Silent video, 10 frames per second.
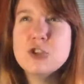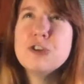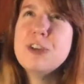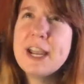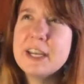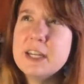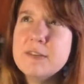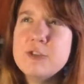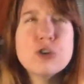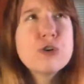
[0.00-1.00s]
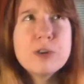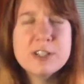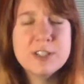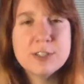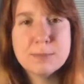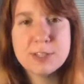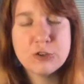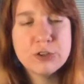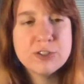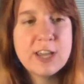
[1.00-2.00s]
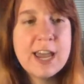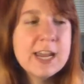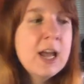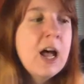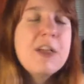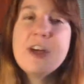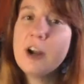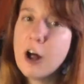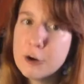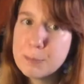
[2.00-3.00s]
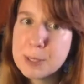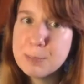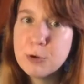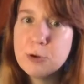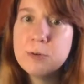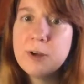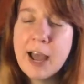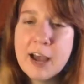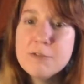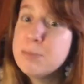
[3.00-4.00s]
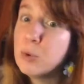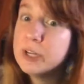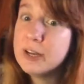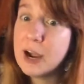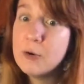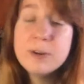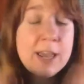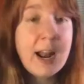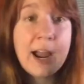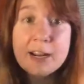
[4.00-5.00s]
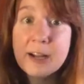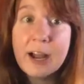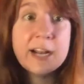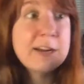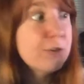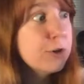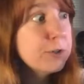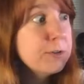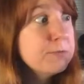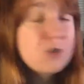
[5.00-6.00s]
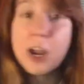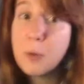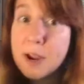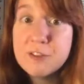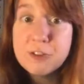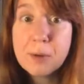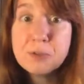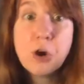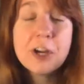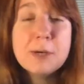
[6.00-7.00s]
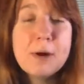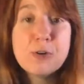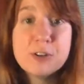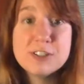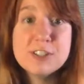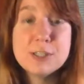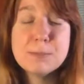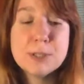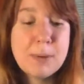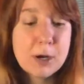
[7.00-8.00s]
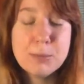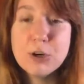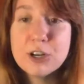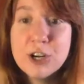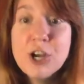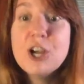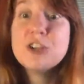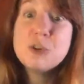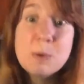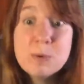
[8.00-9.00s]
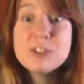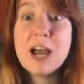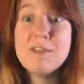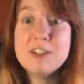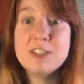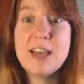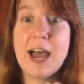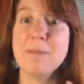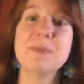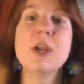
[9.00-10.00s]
or negatives or criticisms, I should say, that other people have pointed out, and I never shy away from talking about criticisms about a book. So we will dive into that.